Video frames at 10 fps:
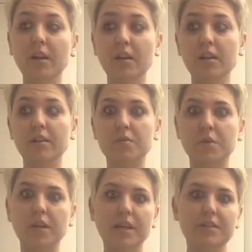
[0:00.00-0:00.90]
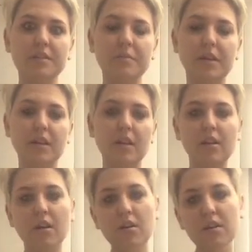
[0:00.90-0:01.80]
It's really nice just being
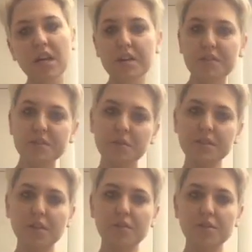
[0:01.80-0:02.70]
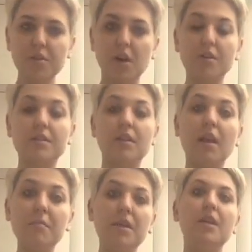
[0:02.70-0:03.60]
like, oh yeah, I just worked out for 2 hours.
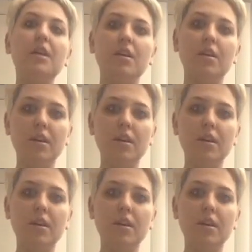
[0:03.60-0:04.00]
Let me,